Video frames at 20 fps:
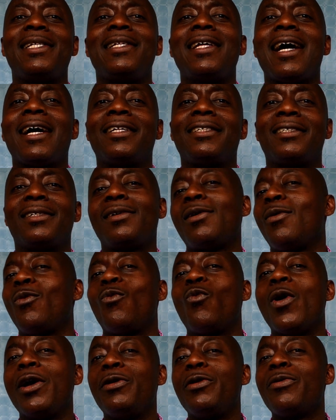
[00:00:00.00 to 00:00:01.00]
that
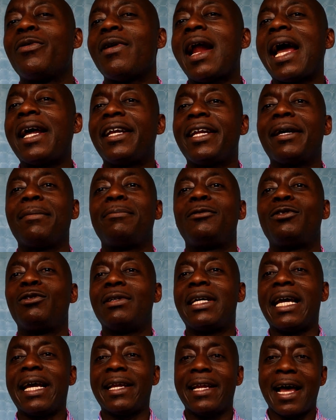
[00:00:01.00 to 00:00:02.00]
when you write them
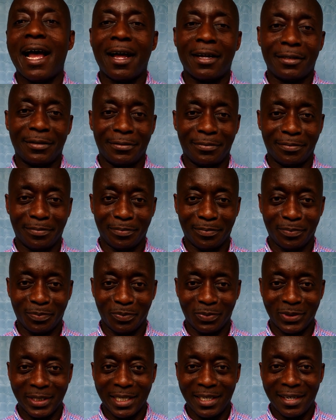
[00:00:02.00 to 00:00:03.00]
together,
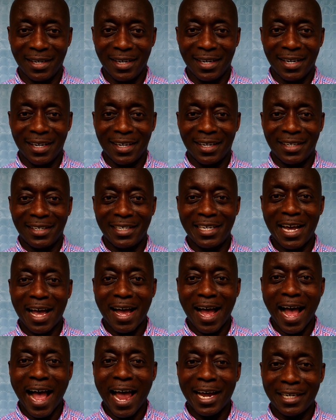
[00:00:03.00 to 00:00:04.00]

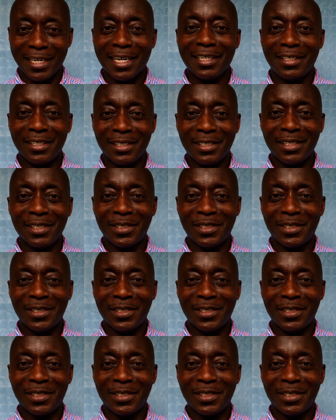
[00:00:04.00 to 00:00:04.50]
their identity